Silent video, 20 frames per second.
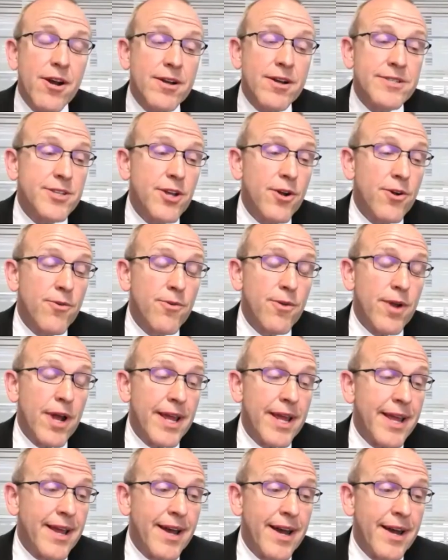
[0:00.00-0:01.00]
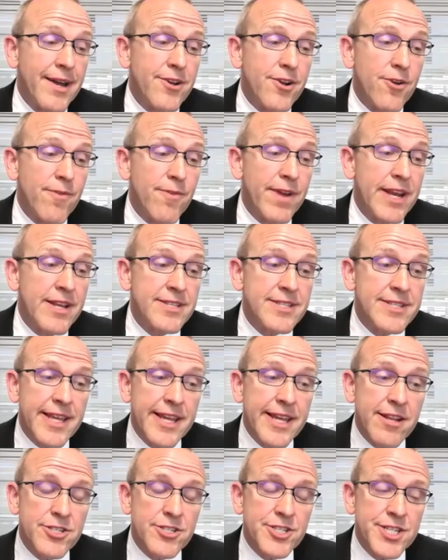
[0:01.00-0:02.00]
so under Rita's
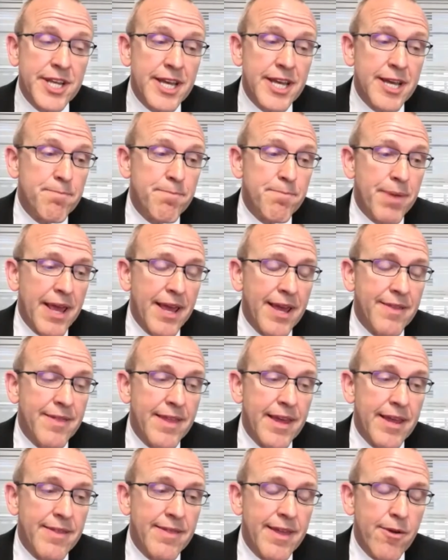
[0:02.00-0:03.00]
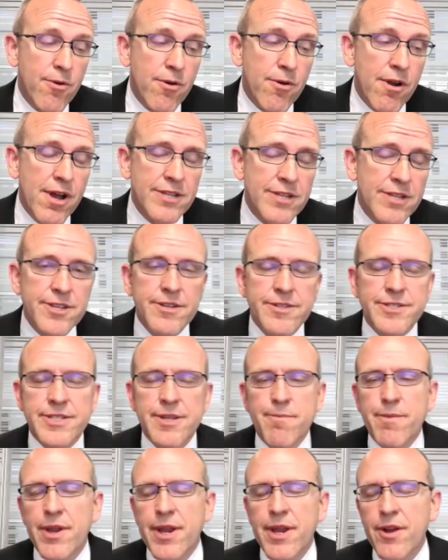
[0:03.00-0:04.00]
leadership, and there were also
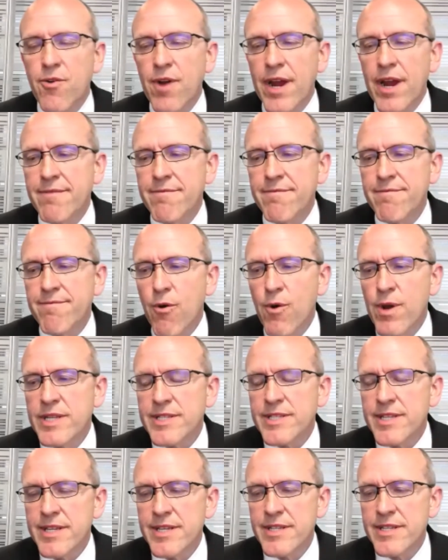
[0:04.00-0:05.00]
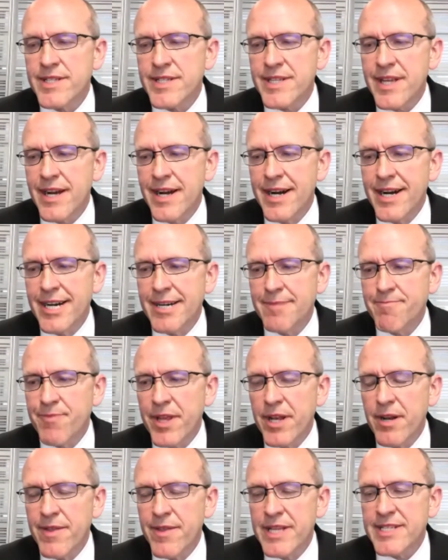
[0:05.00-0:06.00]
some great voices,
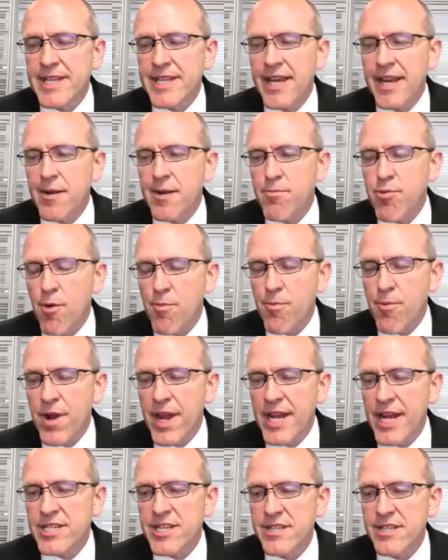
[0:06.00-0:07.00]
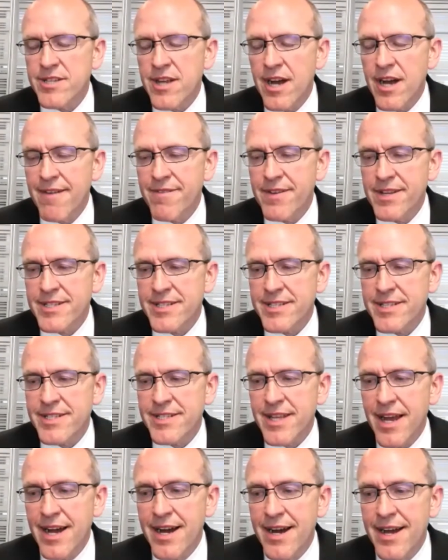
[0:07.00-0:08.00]
in the Senate Appropriations Office,
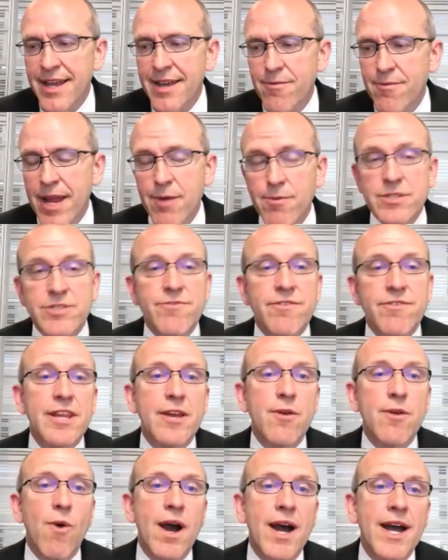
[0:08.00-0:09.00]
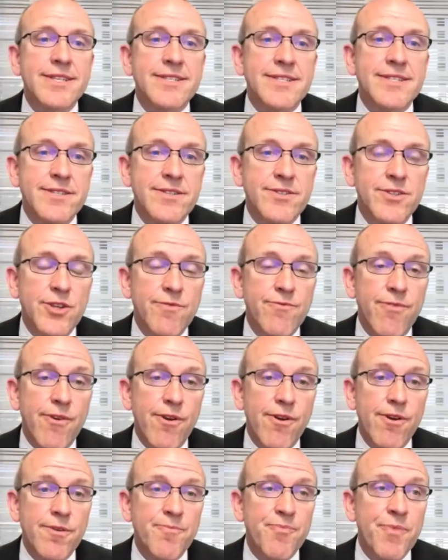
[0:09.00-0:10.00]
it was really wise
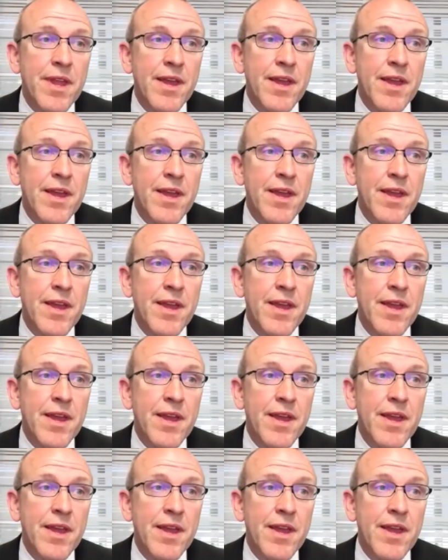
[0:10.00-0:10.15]
for